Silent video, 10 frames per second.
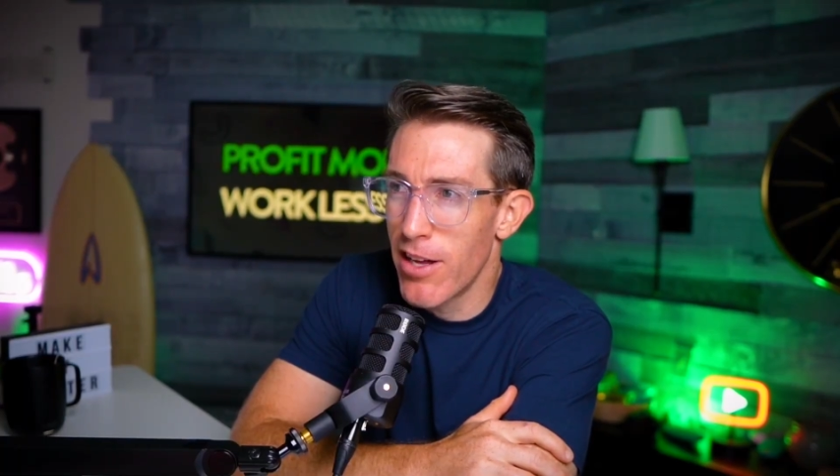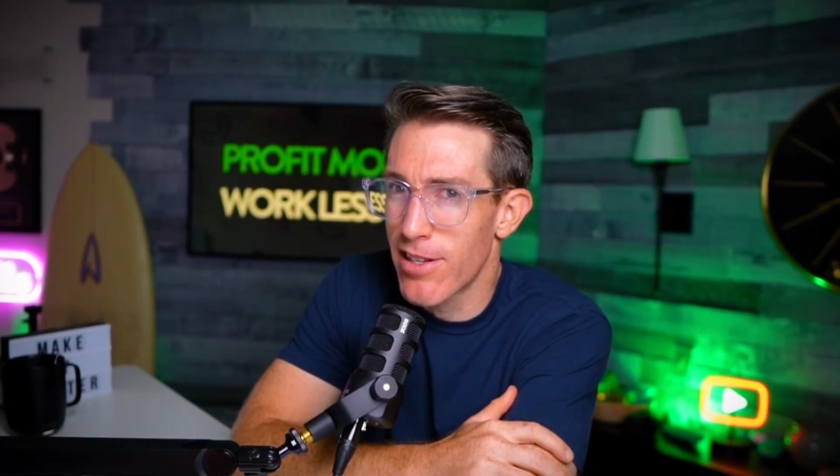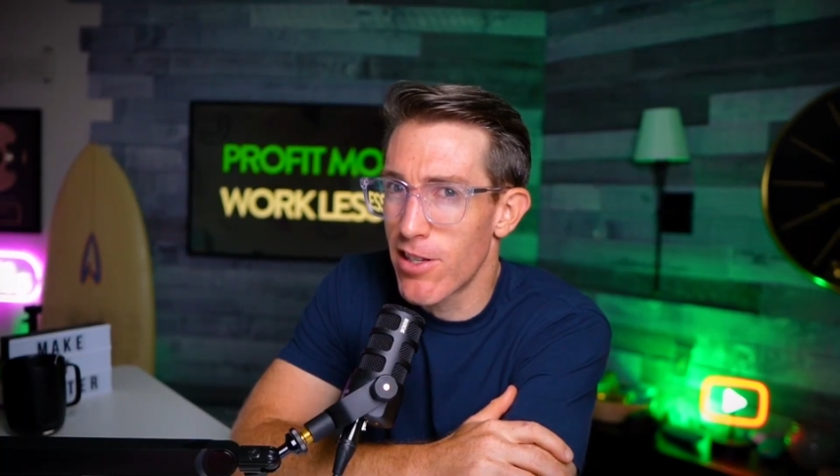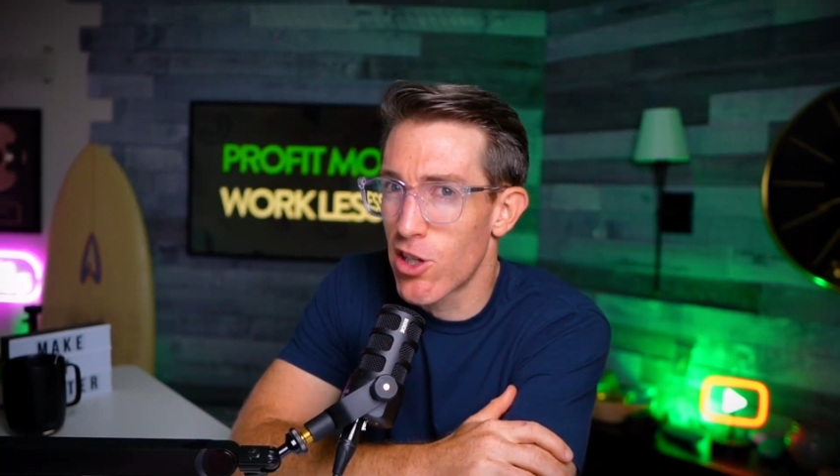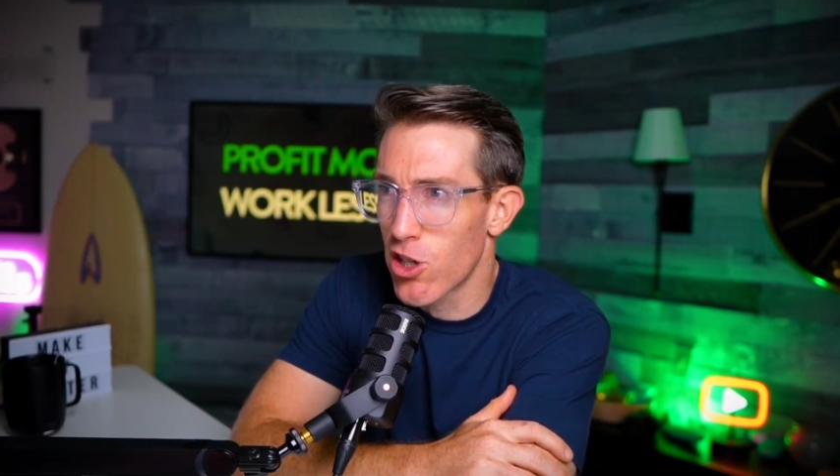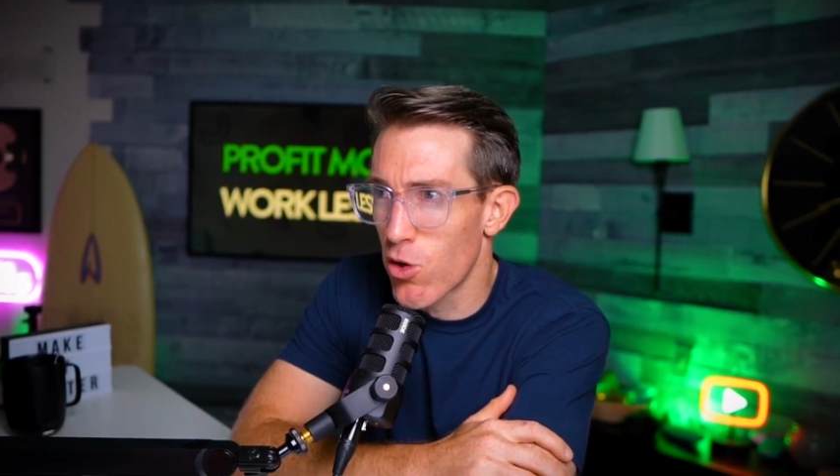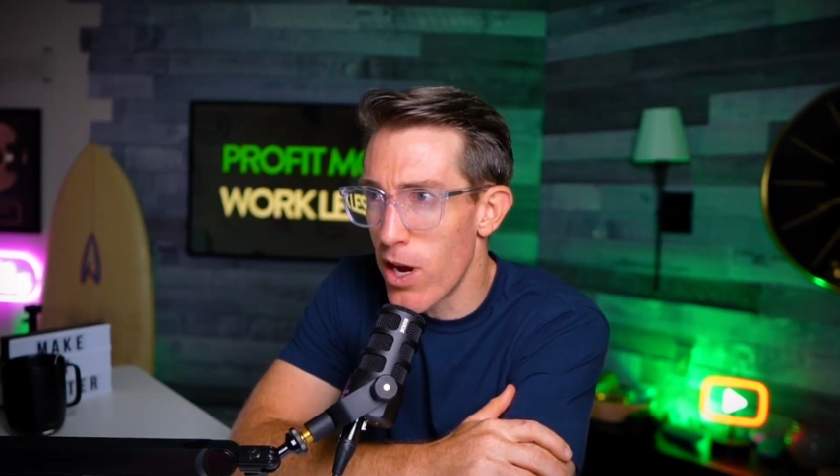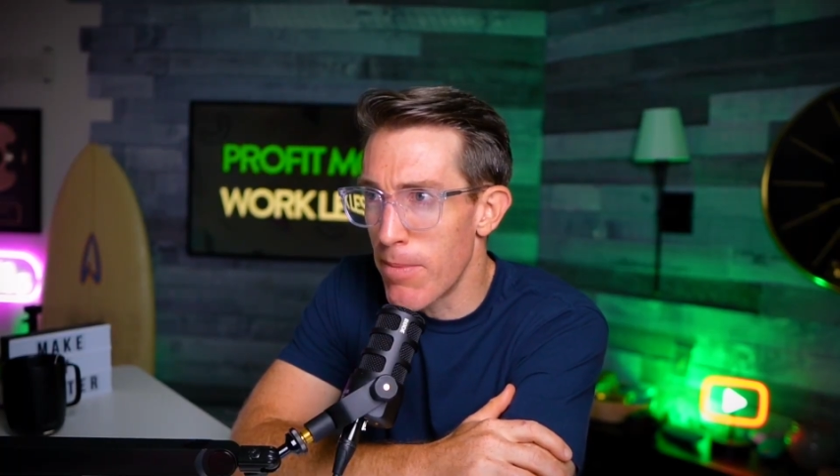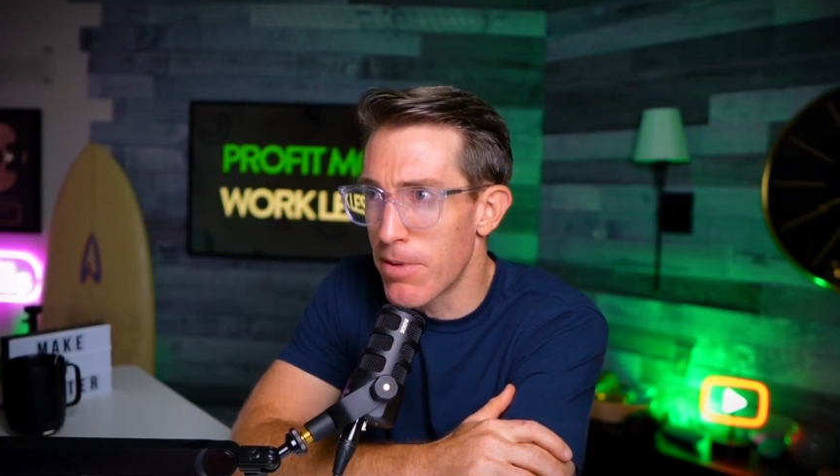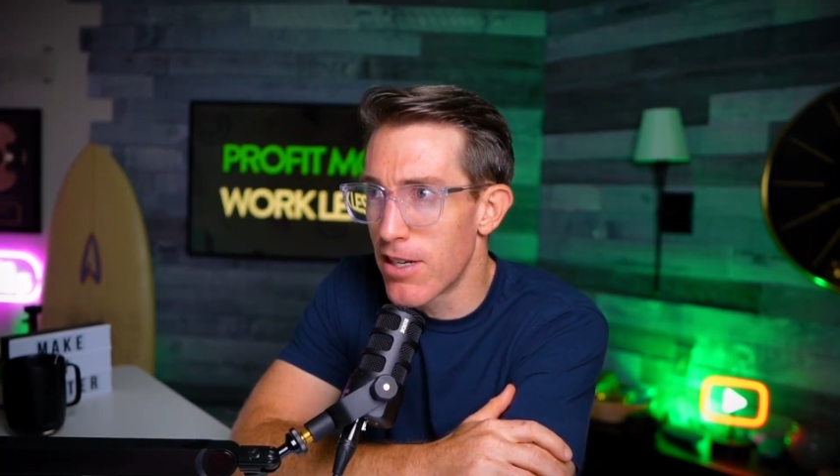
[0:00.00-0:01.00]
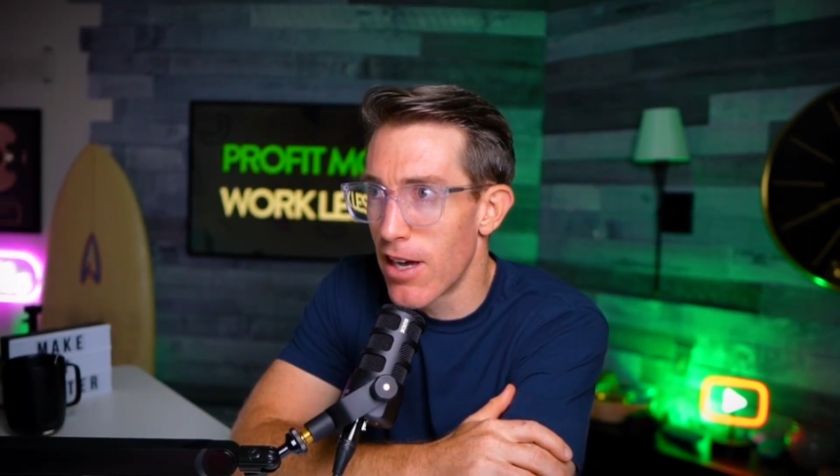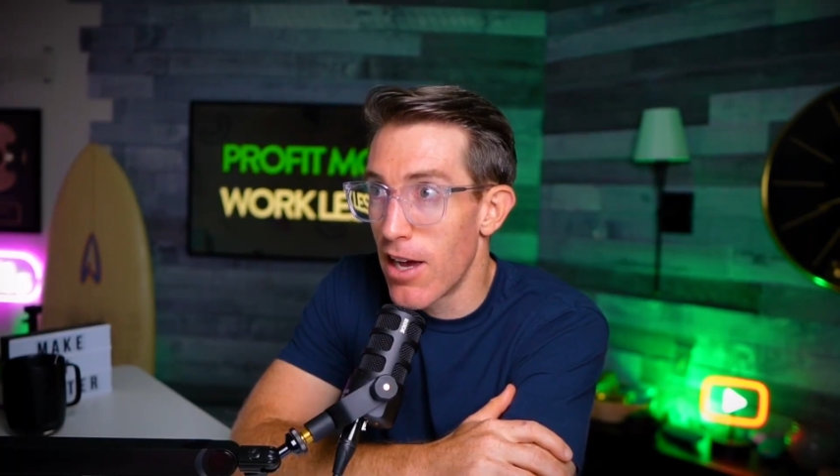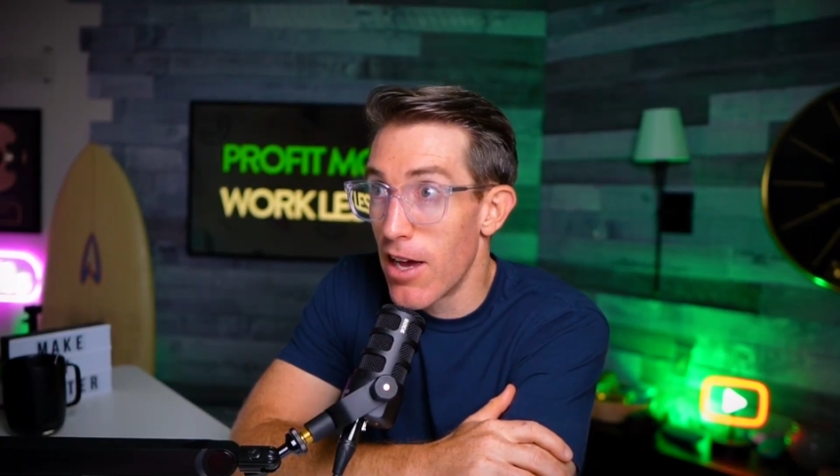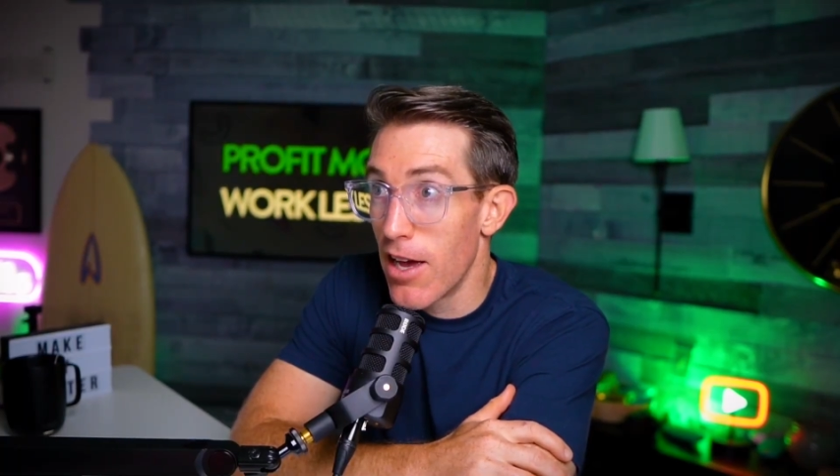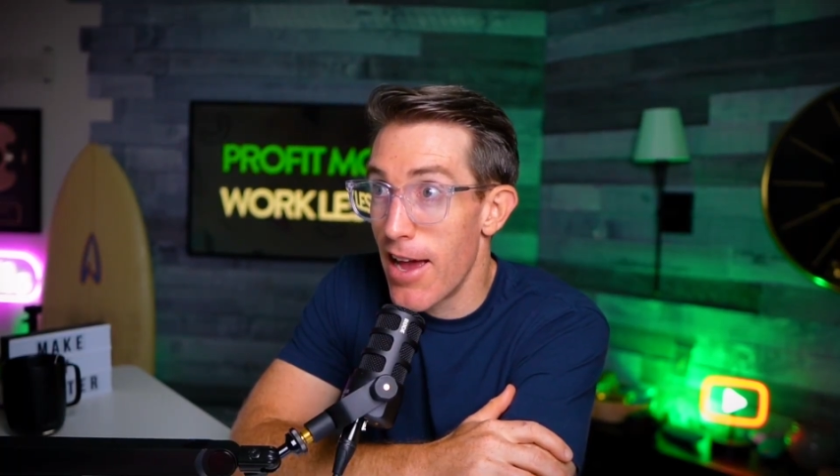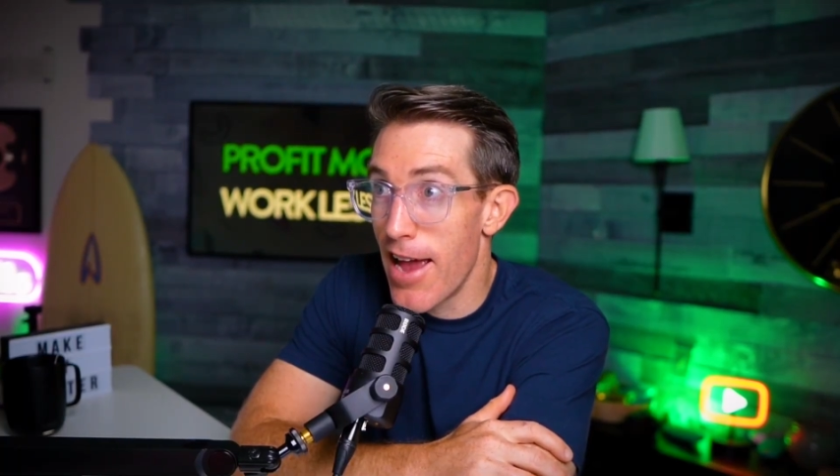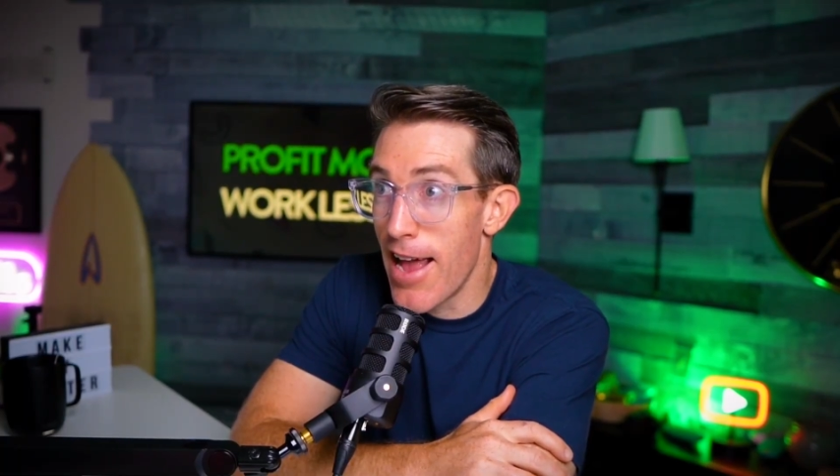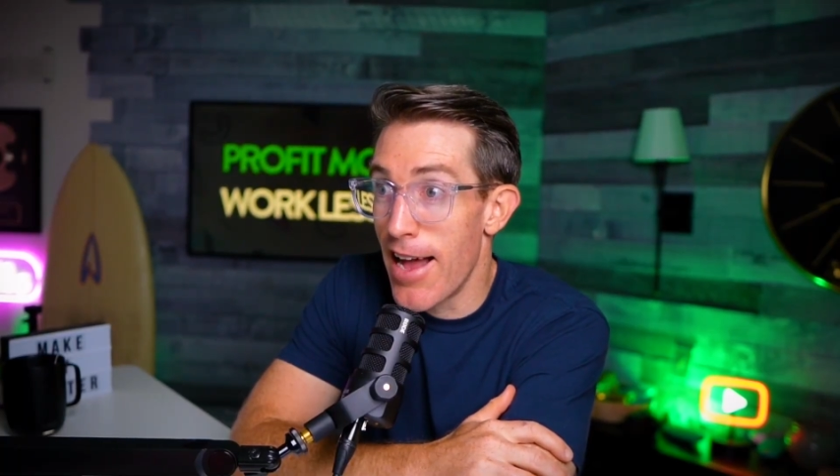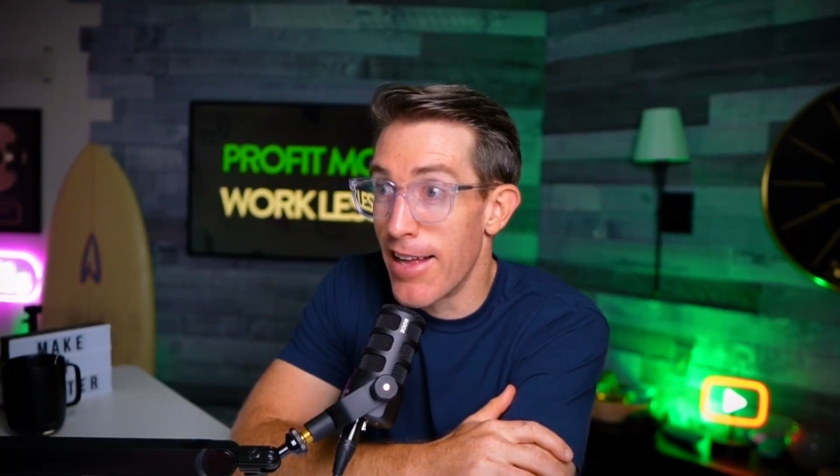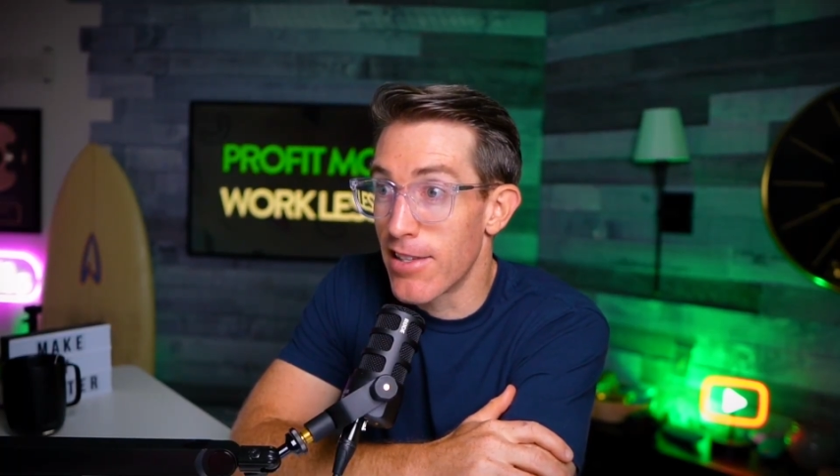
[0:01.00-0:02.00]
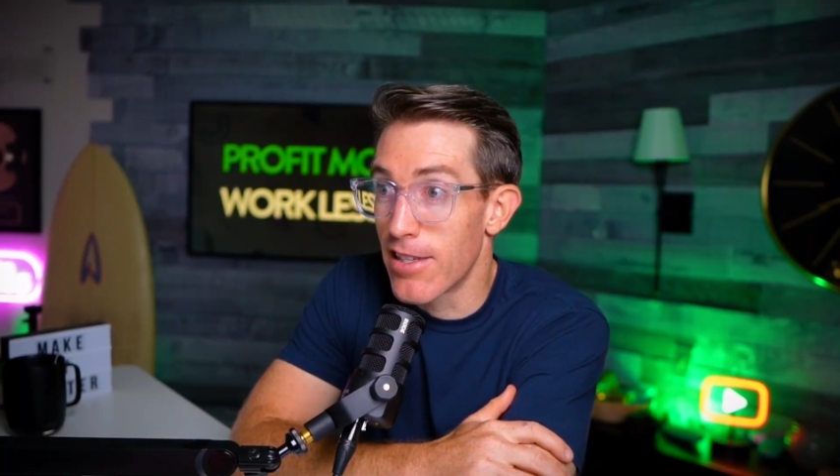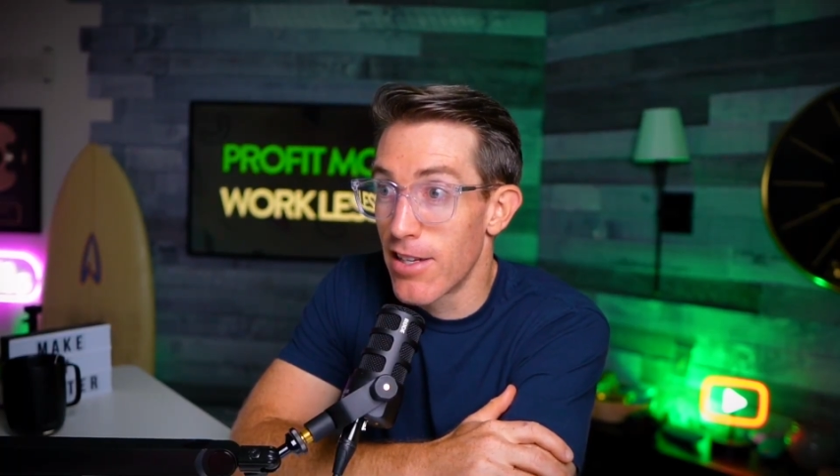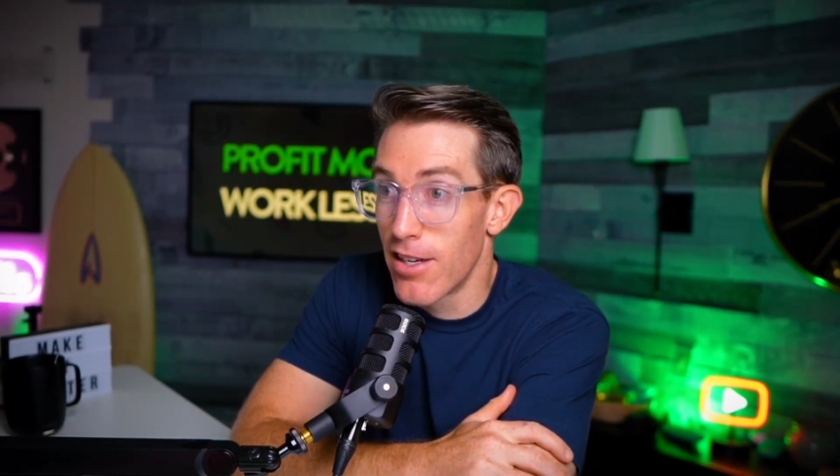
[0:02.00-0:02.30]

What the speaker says: else's script and